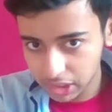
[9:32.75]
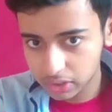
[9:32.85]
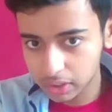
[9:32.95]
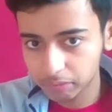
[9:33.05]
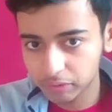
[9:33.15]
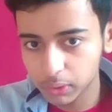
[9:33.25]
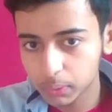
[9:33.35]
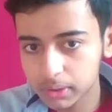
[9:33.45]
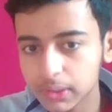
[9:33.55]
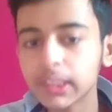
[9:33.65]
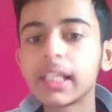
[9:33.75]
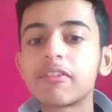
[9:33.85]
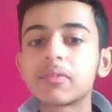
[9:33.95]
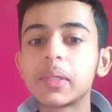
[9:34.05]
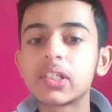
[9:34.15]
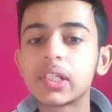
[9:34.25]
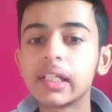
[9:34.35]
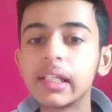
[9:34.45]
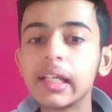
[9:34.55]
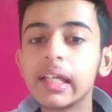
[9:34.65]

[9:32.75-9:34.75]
atrium flows through the left ventricle,